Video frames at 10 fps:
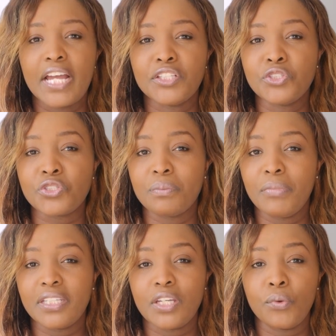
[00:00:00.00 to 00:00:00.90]
and you should
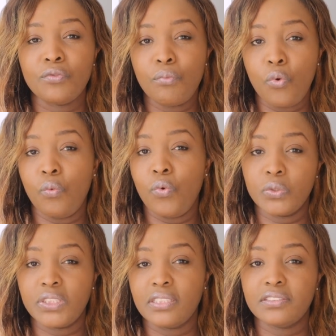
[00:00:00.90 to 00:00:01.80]
make it with more
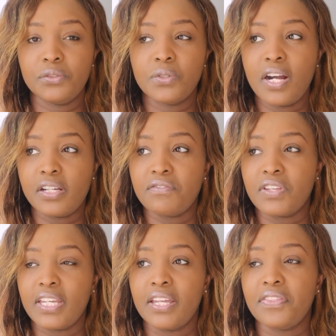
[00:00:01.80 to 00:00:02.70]
water so you kind
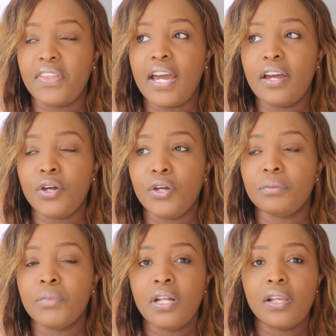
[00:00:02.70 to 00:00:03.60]
of get
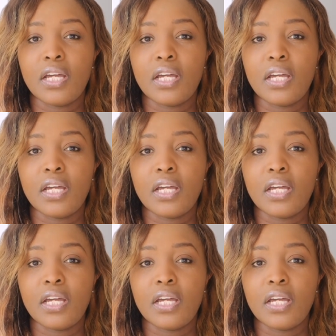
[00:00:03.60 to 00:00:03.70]
that